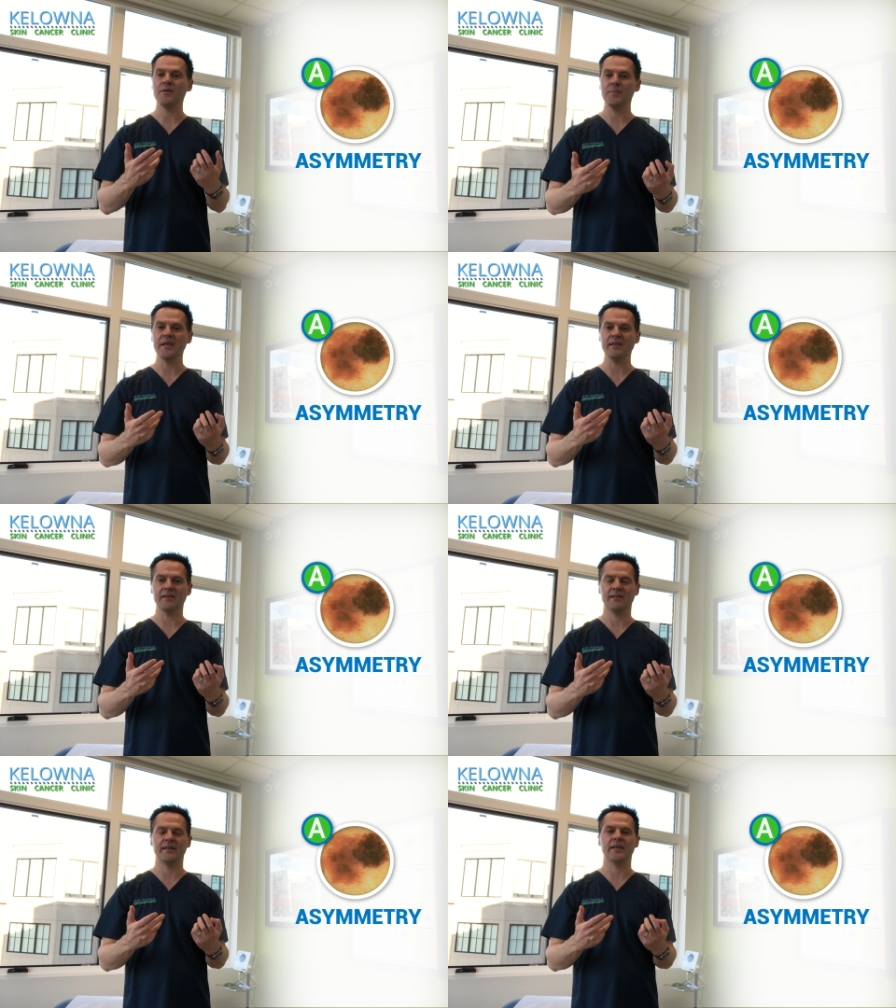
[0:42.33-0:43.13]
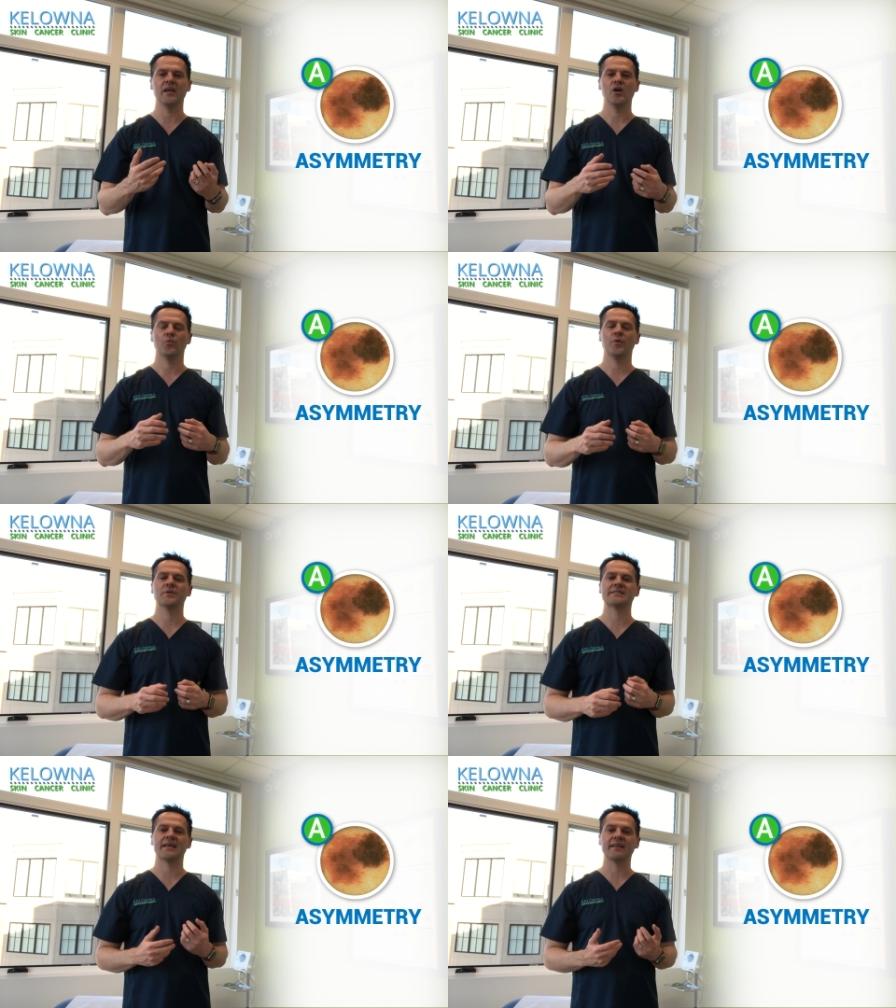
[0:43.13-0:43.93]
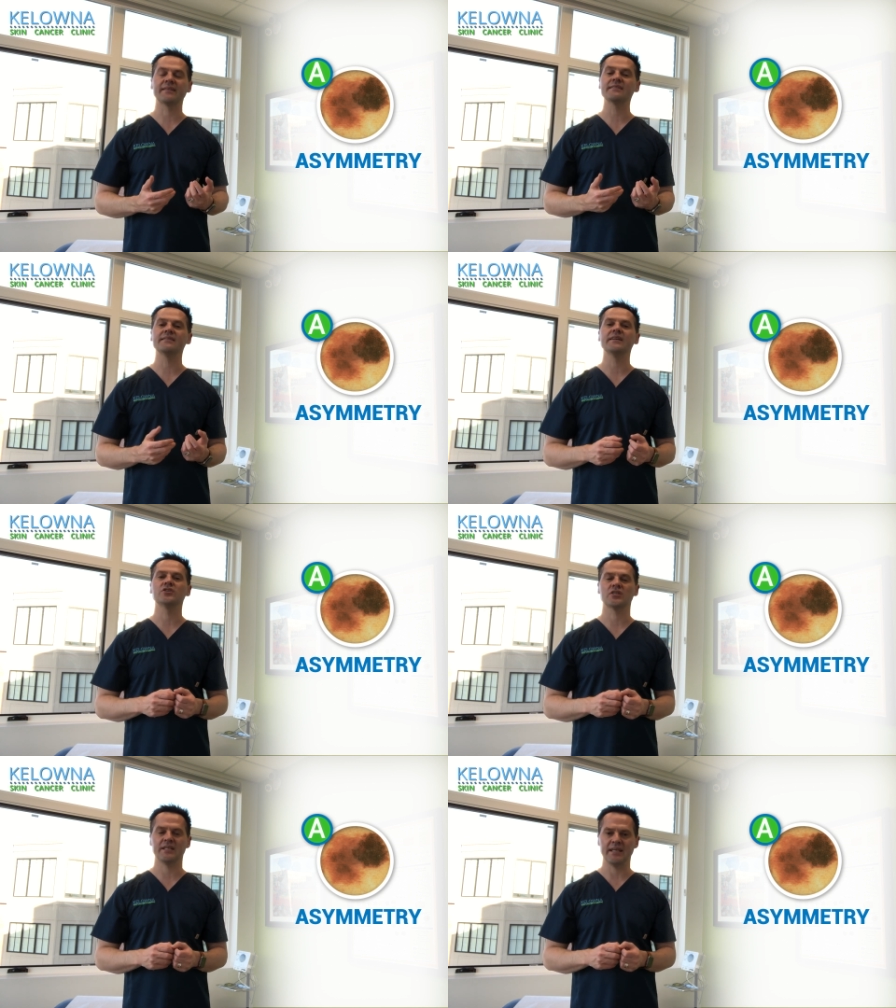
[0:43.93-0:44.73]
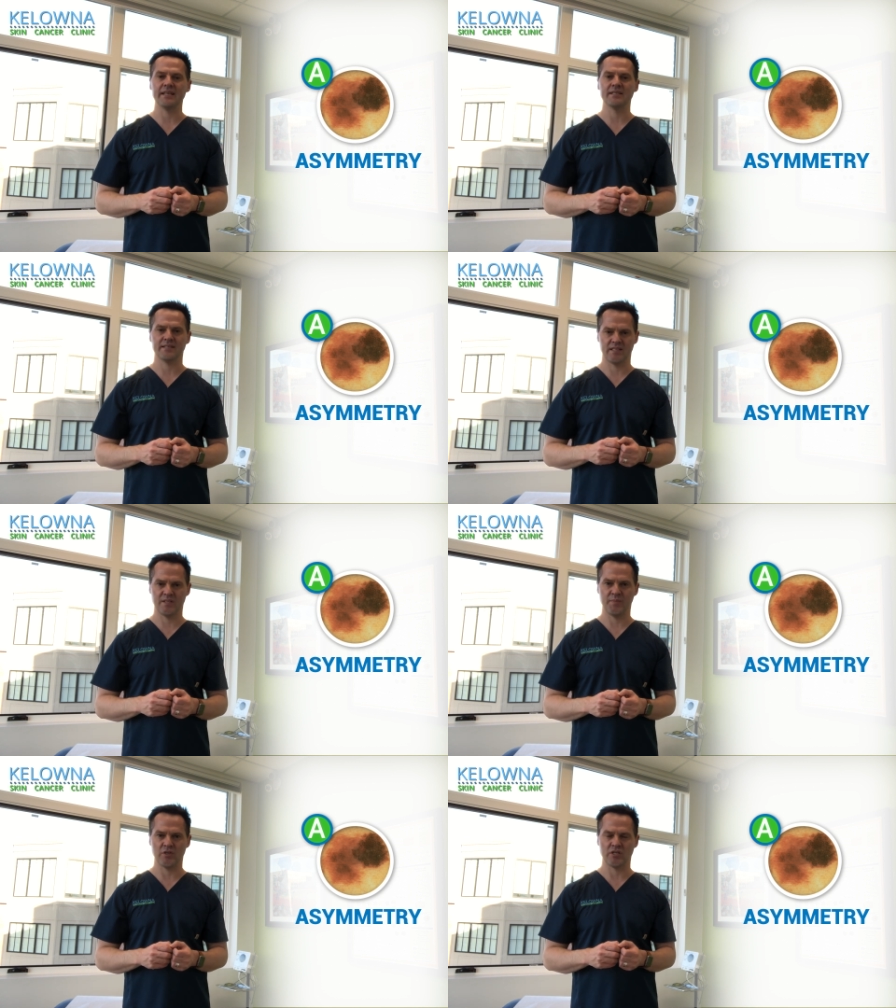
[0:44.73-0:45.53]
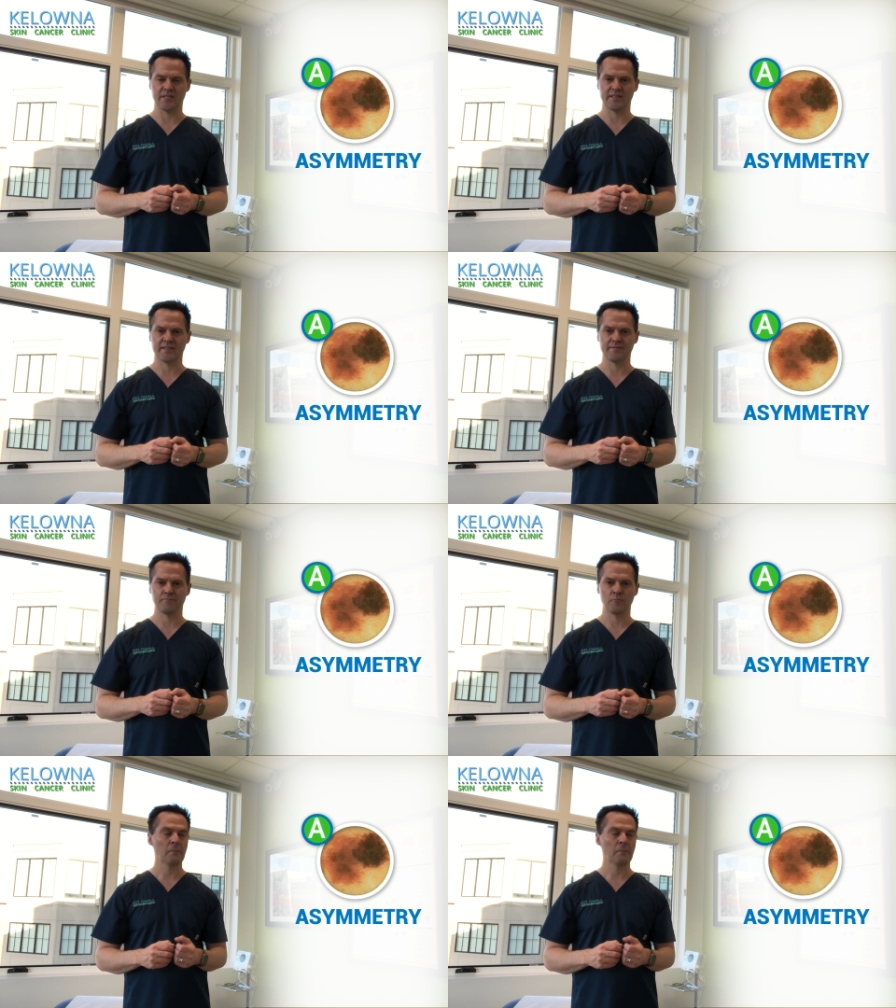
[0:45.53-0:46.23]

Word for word: immediately we would say that this lesion is suspicious.